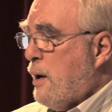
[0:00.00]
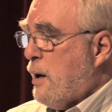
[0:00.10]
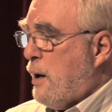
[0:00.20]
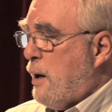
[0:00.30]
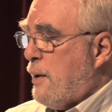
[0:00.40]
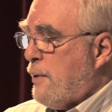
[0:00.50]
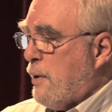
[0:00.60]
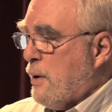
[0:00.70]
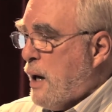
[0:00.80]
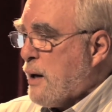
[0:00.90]

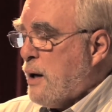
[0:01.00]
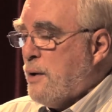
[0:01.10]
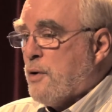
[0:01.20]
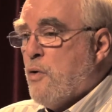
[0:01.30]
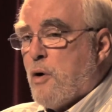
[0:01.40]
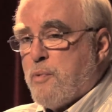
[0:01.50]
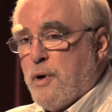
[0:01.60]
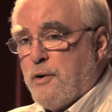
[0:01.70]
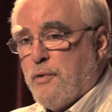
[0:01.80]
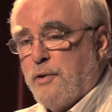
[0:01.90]
locking in the corporate
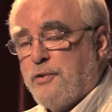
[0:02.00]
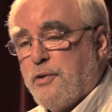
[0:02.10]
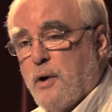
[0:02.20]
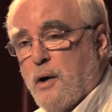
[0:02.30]
interests,